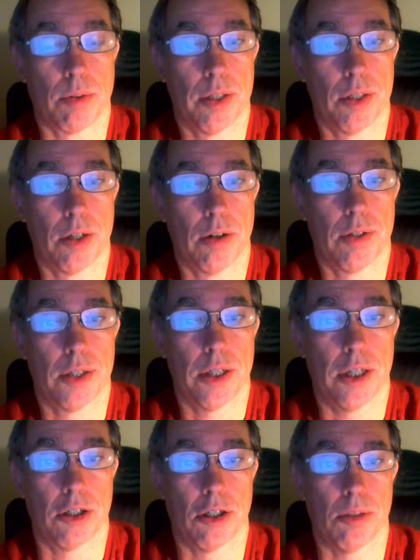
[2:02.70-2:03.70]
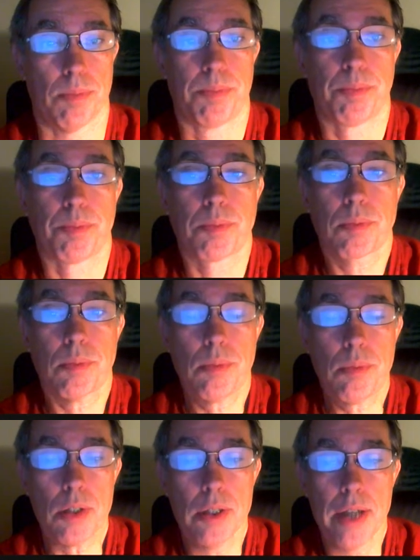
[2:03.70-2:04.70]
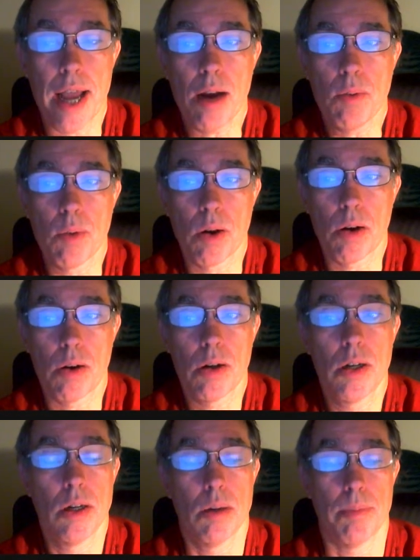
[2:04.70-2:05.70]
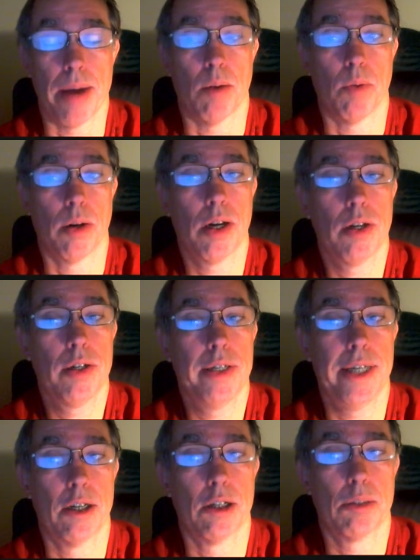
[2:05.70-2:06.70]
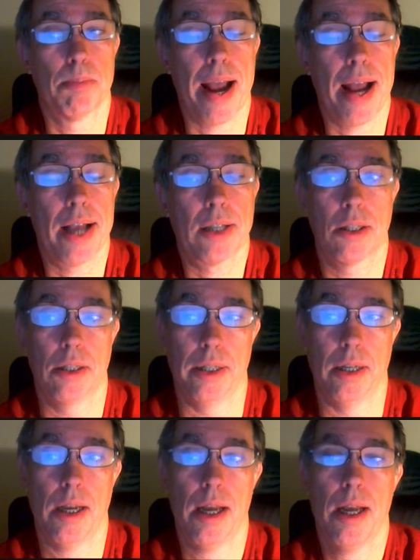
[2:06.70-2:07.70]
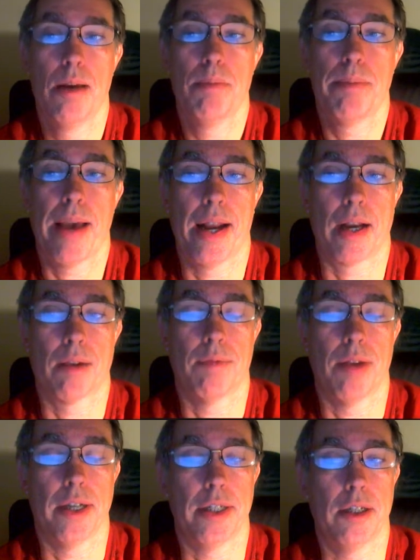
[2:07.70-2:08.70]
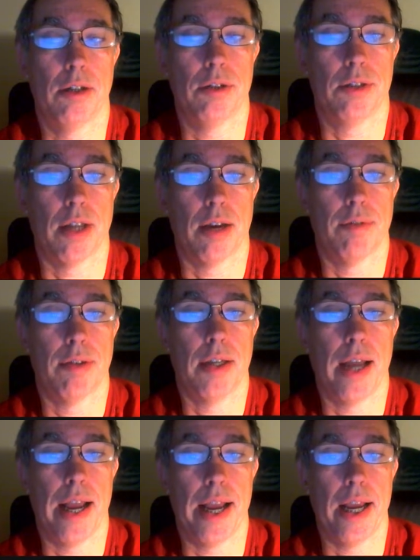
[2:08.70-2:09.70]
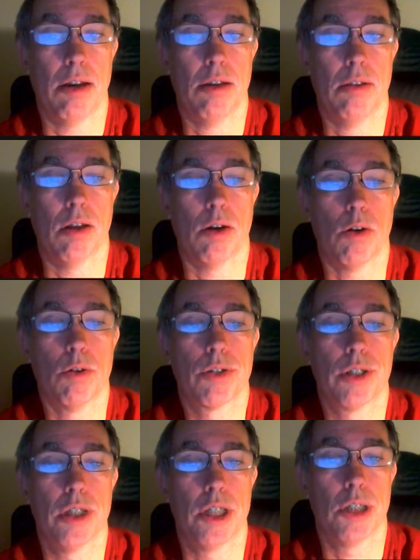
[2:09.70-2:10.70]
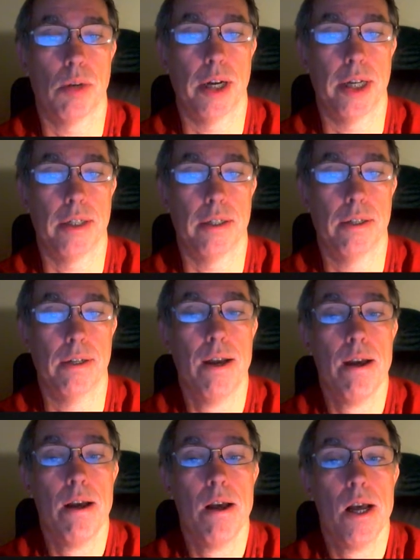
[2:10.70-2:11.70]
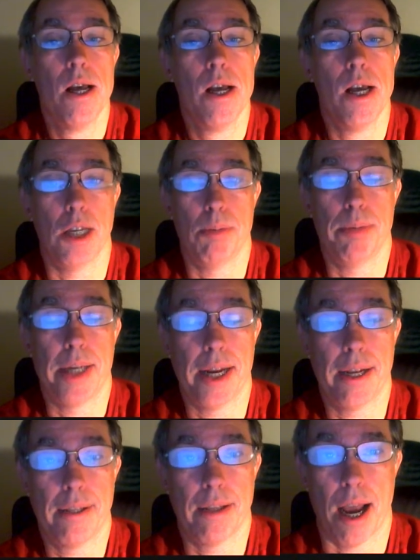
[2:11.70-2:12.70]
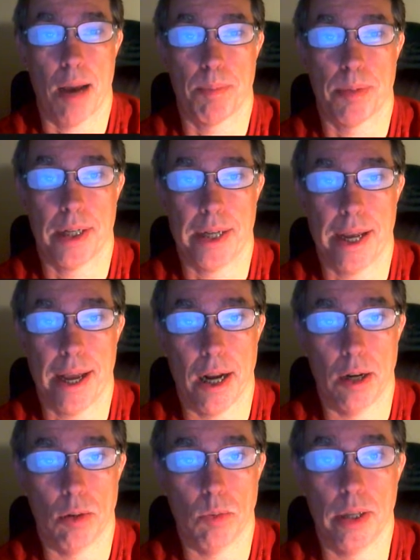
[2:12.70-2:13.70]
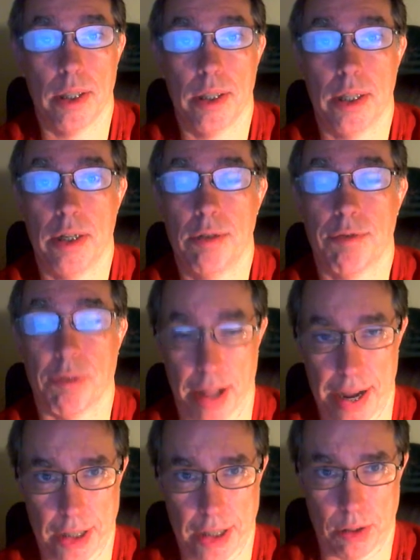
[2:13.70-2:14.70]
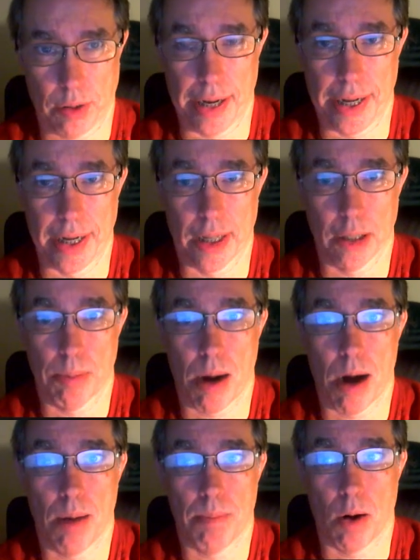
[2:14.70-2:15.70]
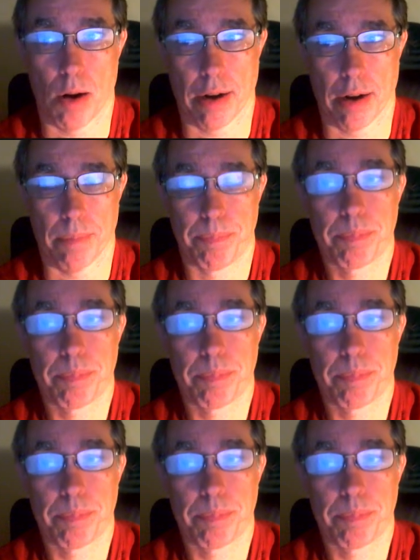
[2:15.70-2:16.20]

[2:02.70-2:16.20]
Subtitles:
Reserve System. Now we're about 100 years past the Panic of 1907, and the whole situation is beginning to happen again with the flash trading in the bond market.